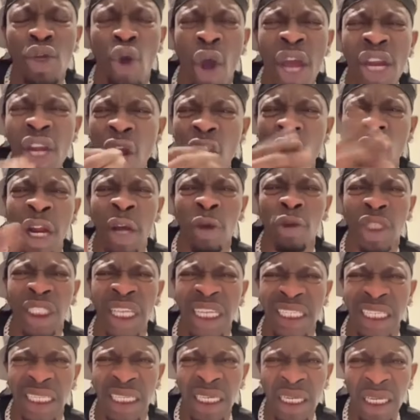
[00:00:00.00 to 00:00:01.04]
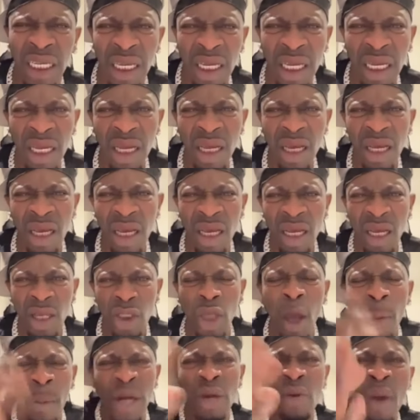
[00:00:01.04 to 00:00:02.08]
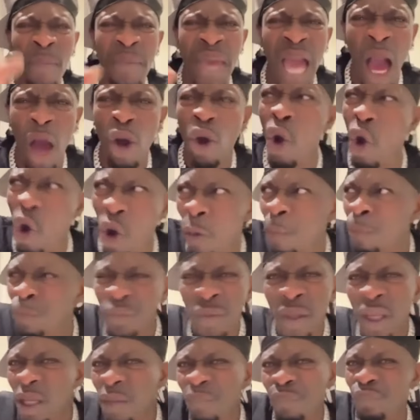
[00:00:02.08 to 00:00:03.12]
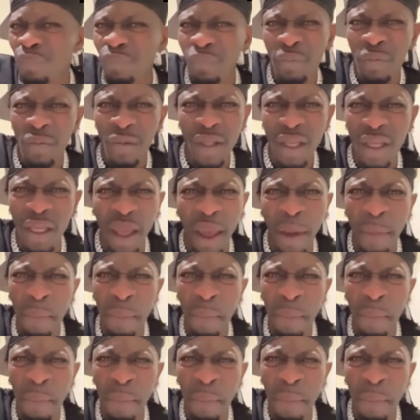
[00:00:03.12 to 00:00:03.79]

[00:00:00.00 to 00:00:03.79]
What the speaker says: Bulldog, you know no money call. You know no negotiation. Somebody went me and go